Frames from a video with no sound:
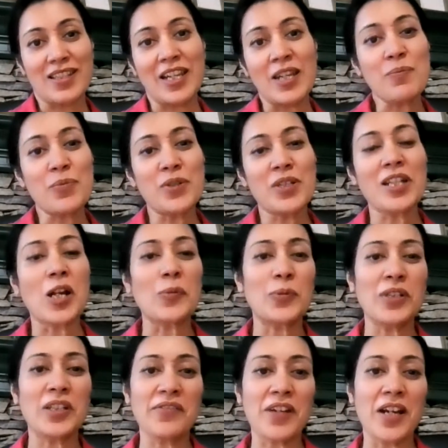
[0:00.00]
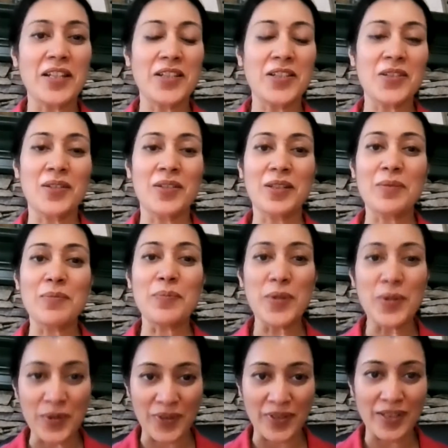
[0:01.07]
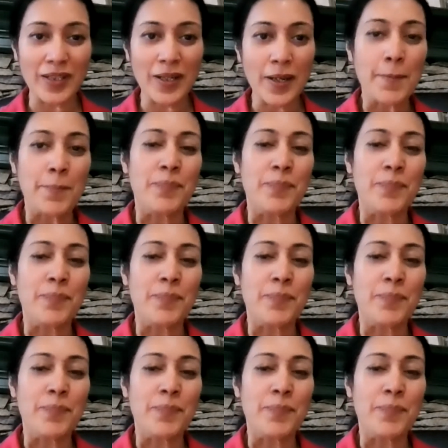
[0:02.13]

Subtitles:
the input and output devices on a computer,